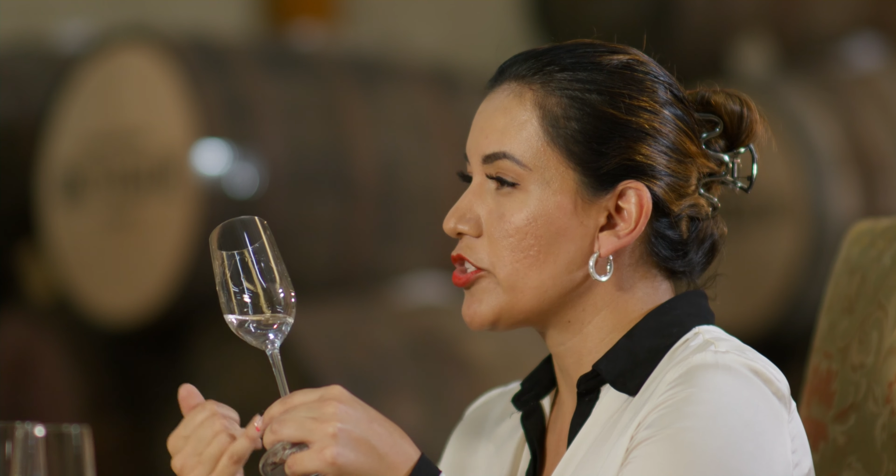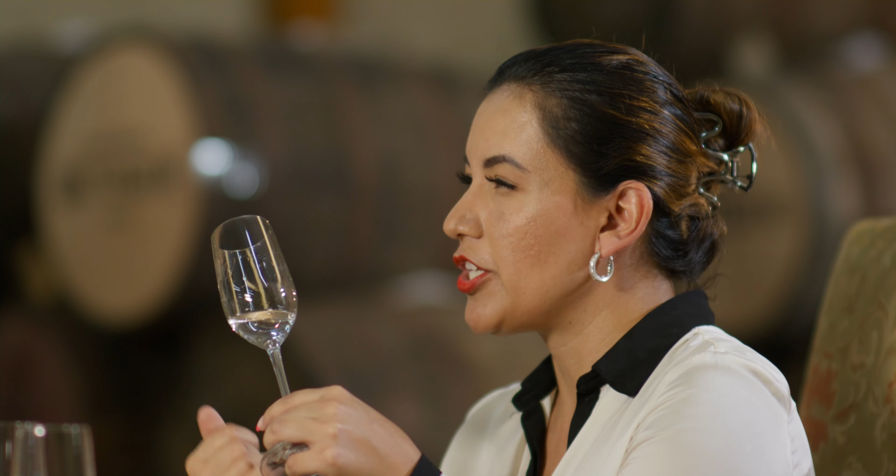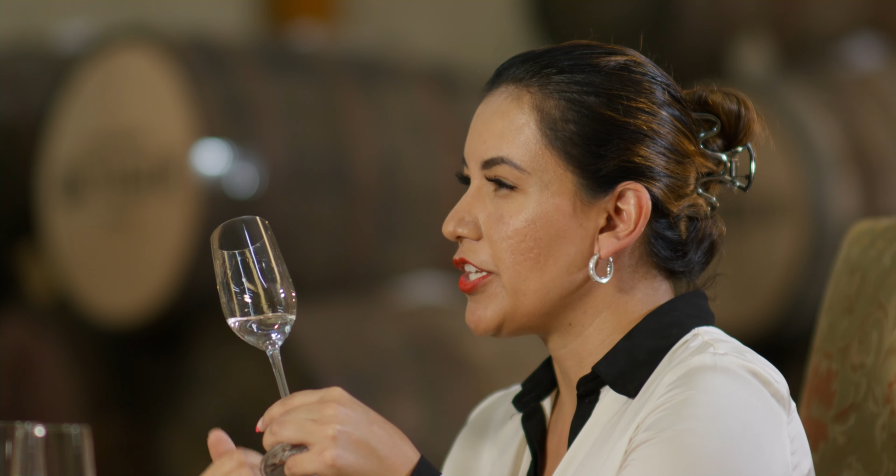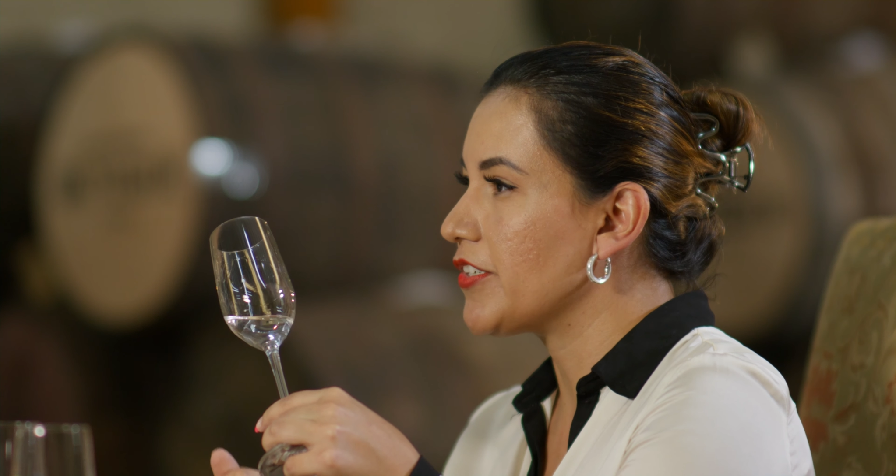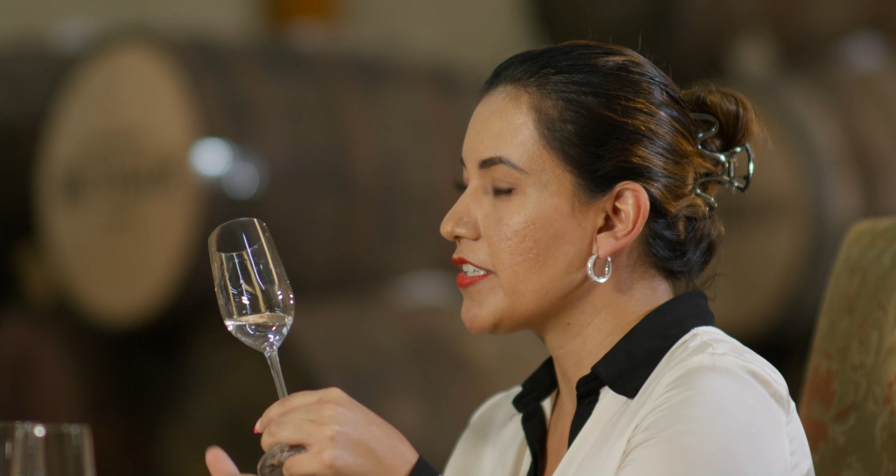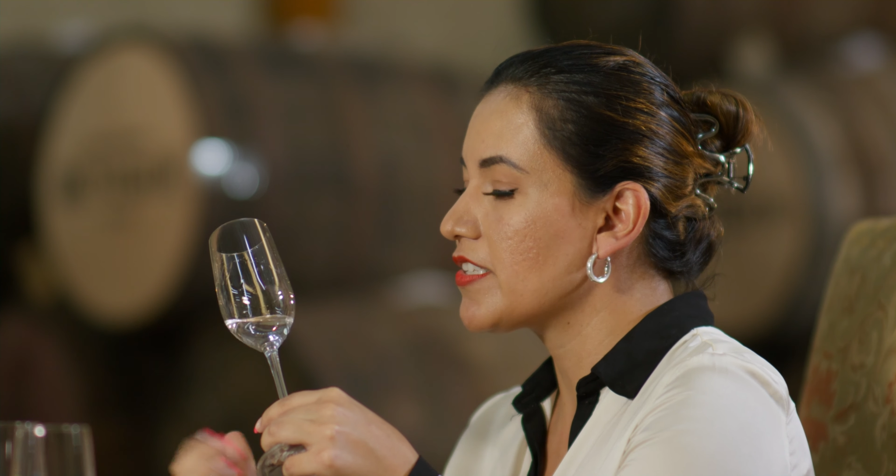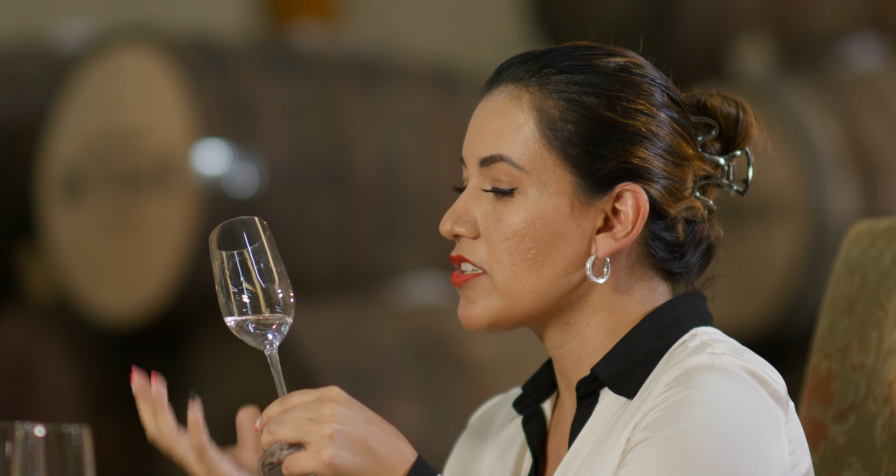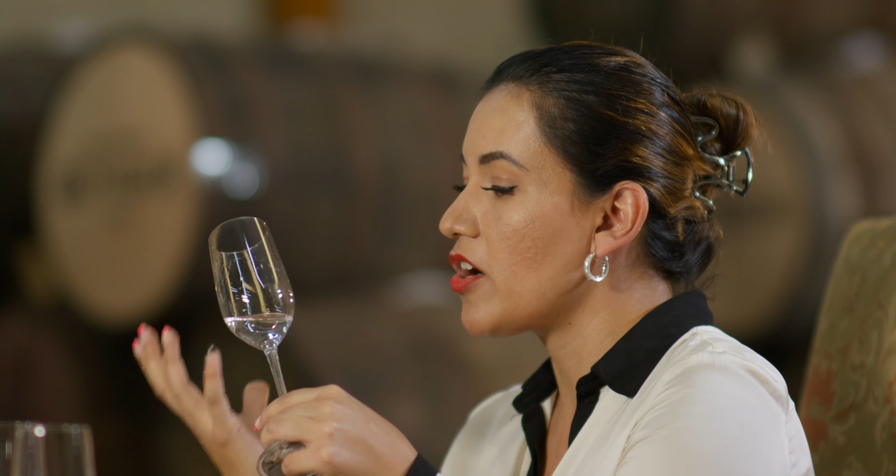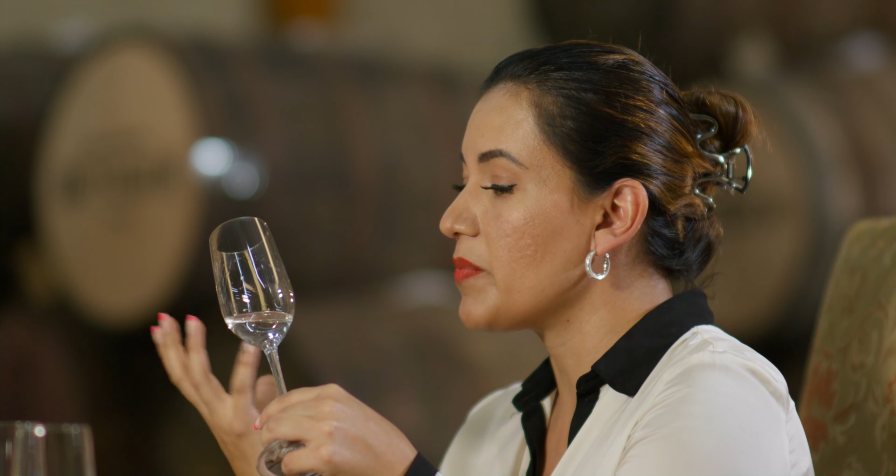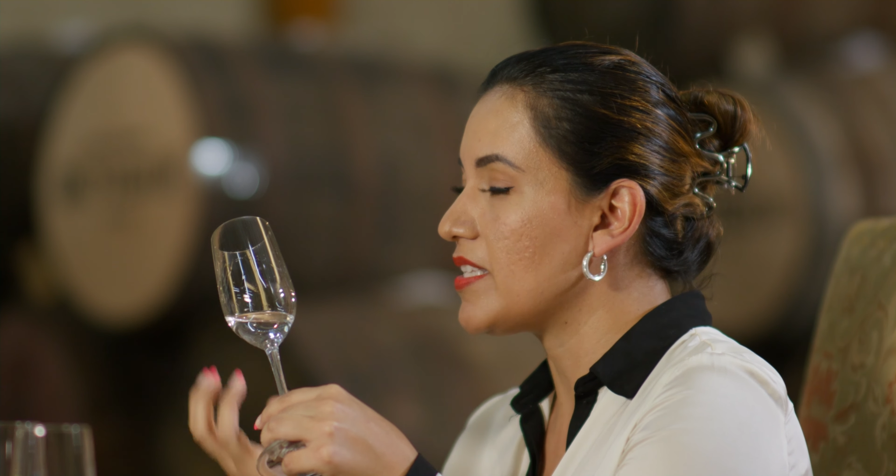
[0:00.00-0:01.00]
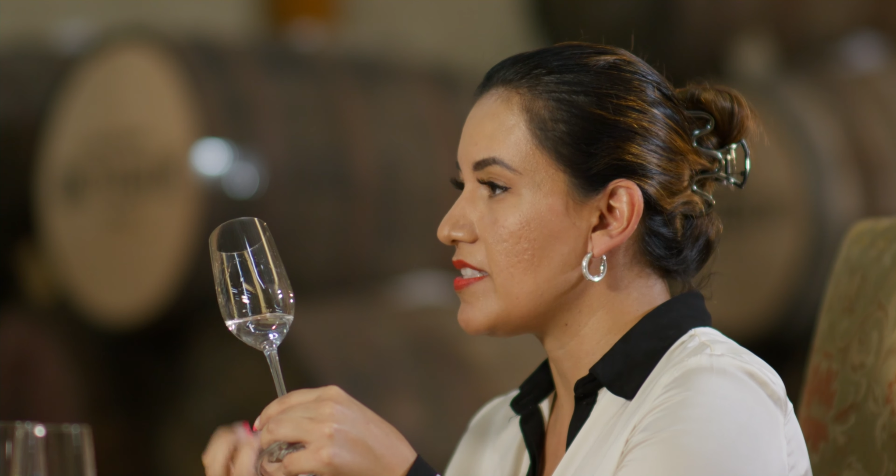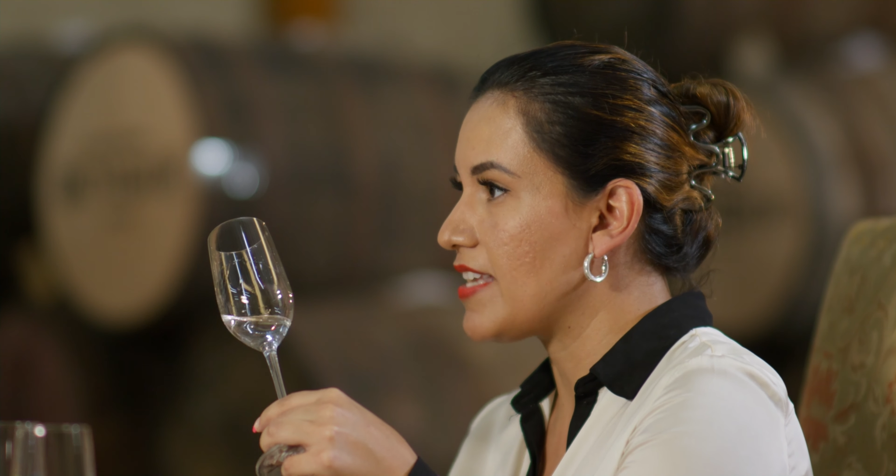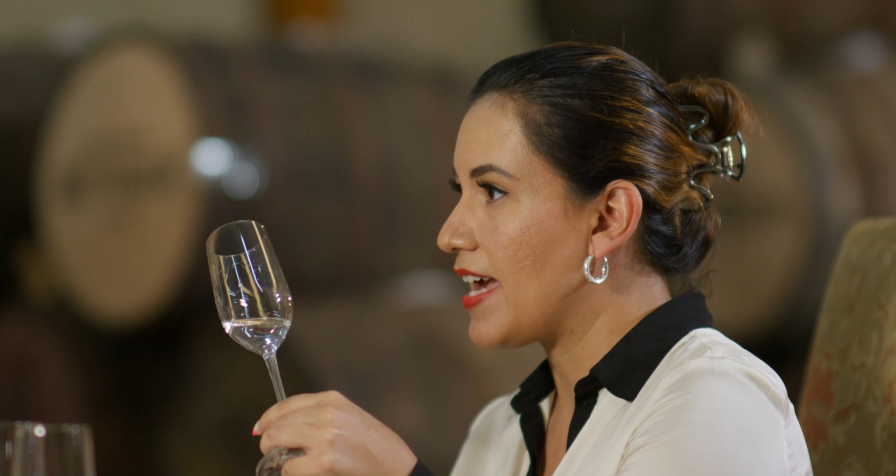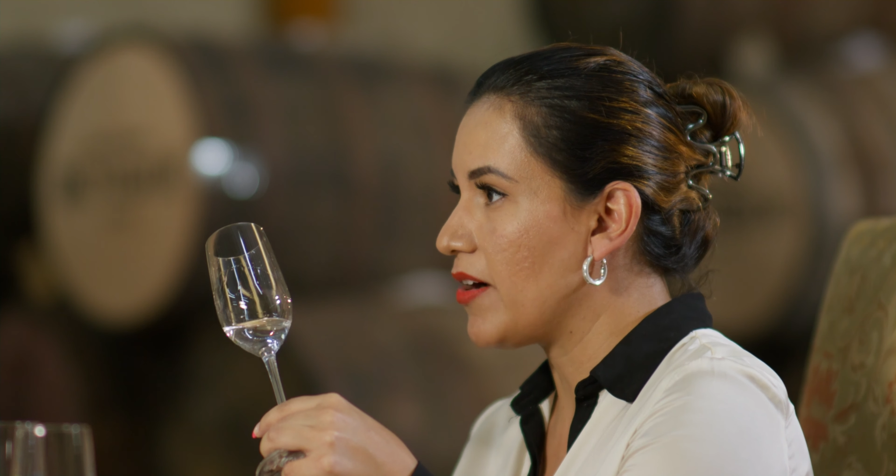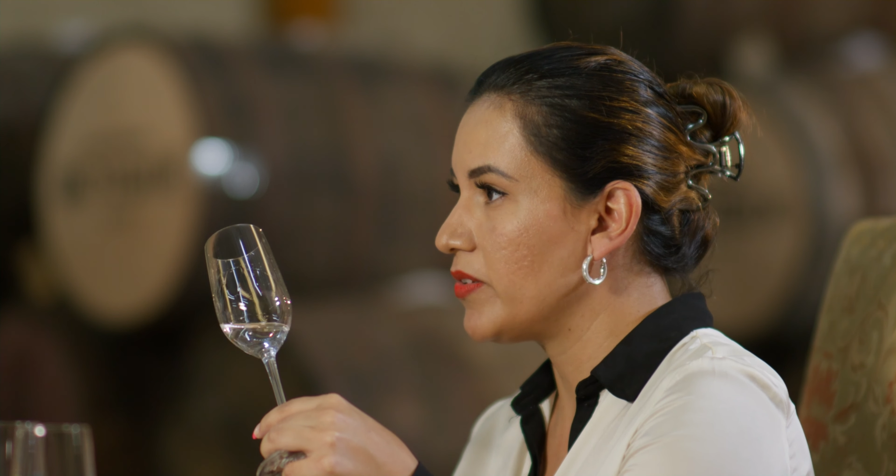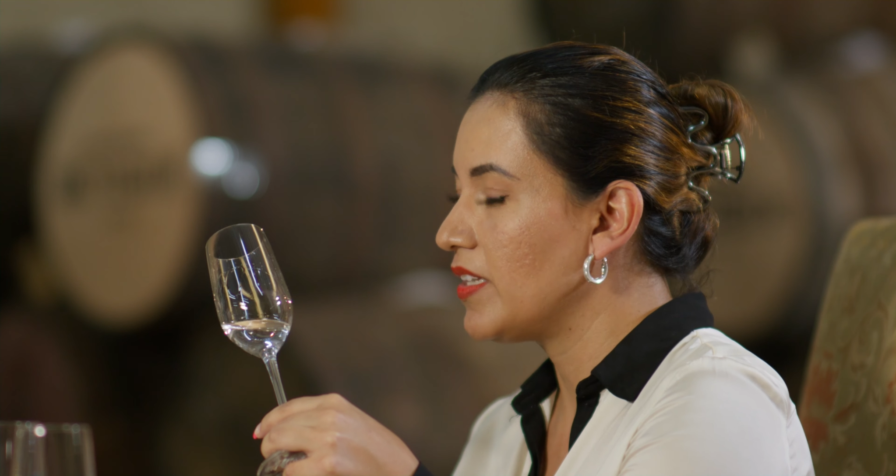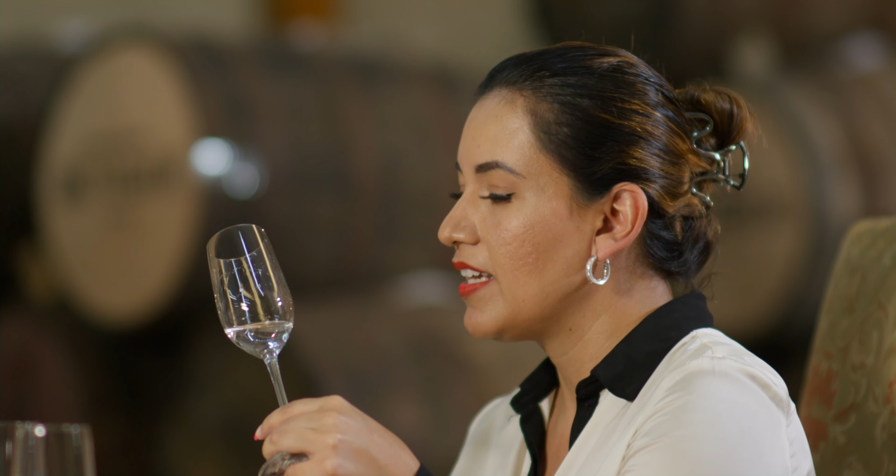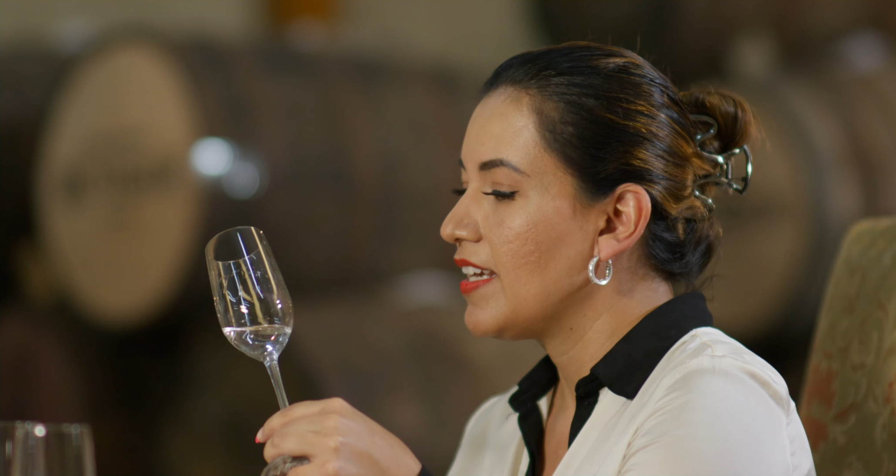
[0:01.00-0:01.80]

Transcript: tears coming down